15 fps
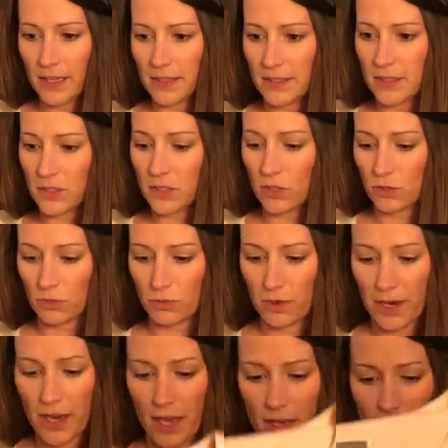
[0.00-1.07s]
This is a
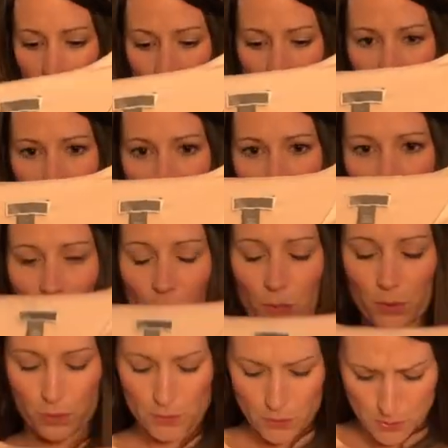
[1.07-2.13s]
dress.
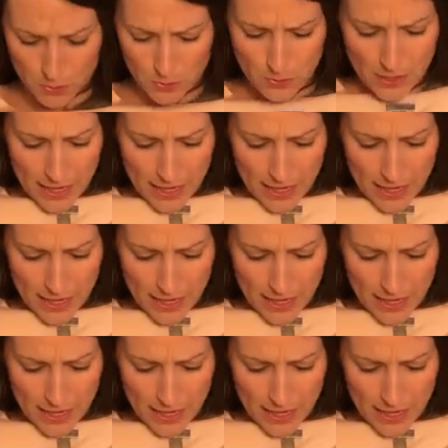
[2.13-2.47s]
Ooh,